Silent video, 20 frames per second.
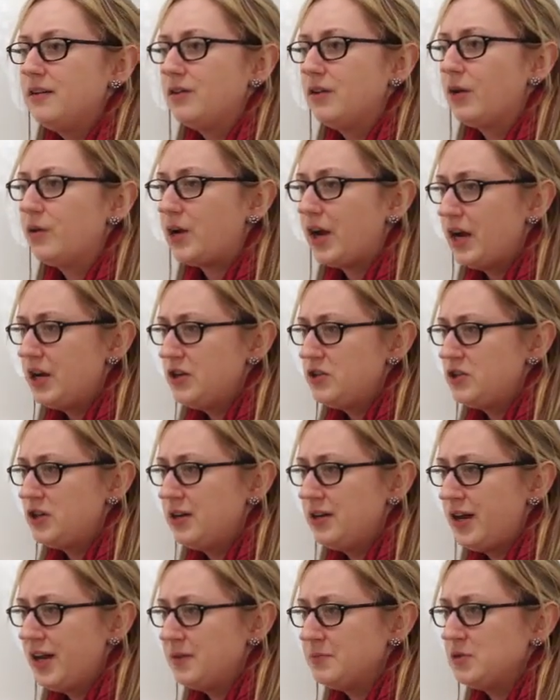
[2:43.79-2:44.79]

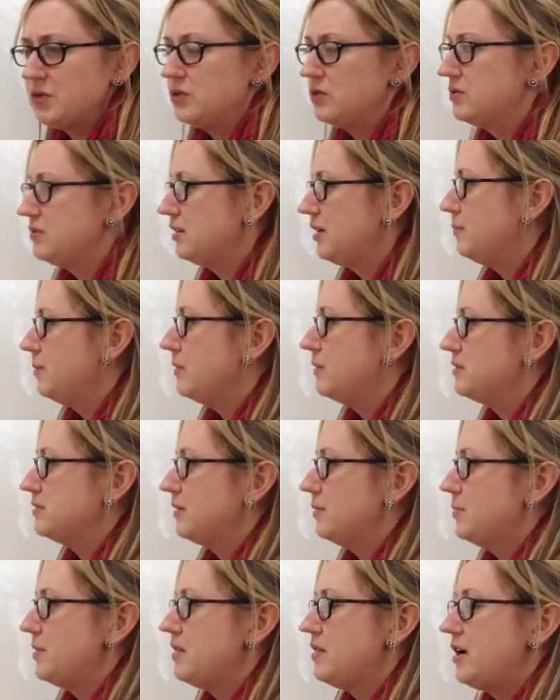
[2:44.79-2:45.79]
location names will
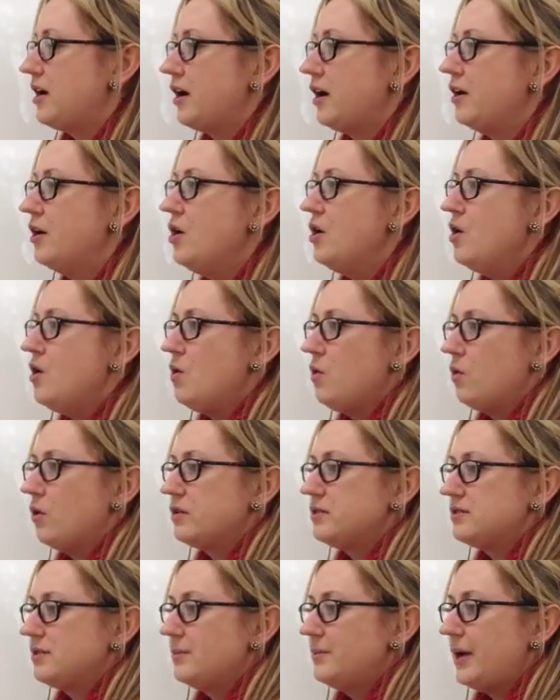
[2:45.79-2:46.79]
slip in there,
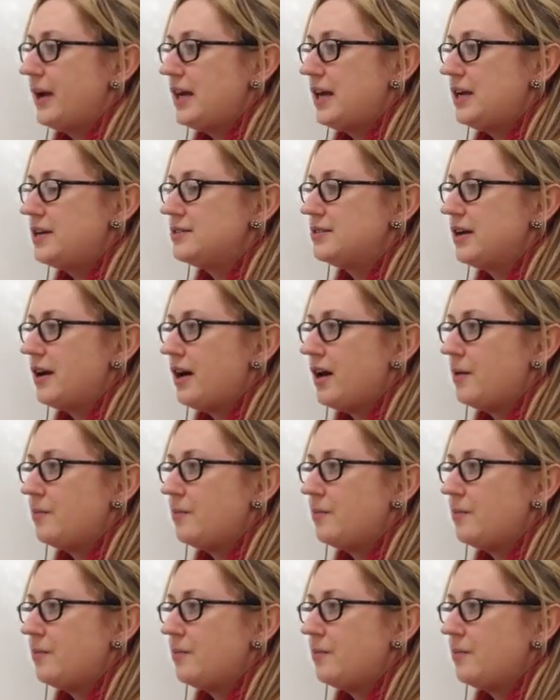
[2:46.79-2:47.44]
or somebody's